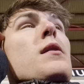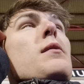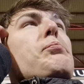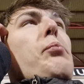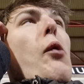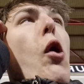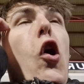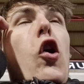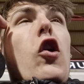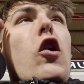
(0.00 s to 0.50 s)

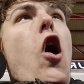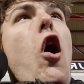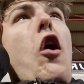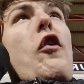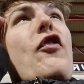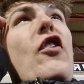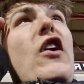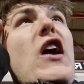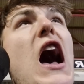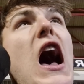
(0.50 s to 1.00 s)
but
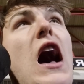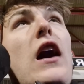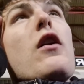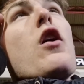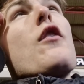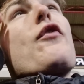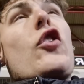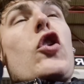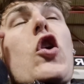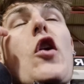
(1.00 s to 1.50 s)
off the
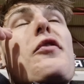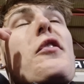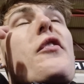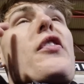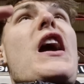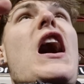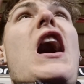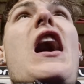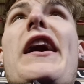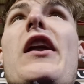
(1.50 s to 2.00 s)
cuff of
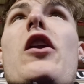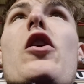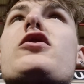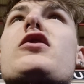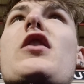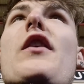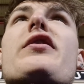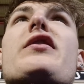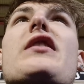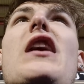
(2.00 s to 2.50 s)
the eye, he looked
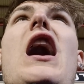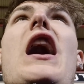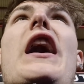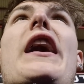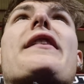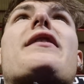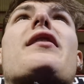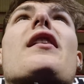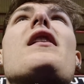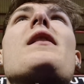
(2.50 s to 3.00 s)

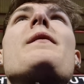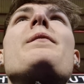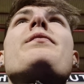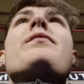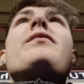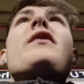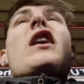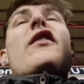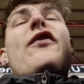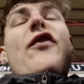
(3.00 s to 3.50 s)
offside.
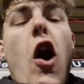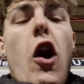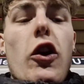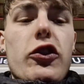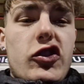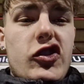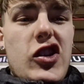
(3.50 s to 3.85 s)
And he falls to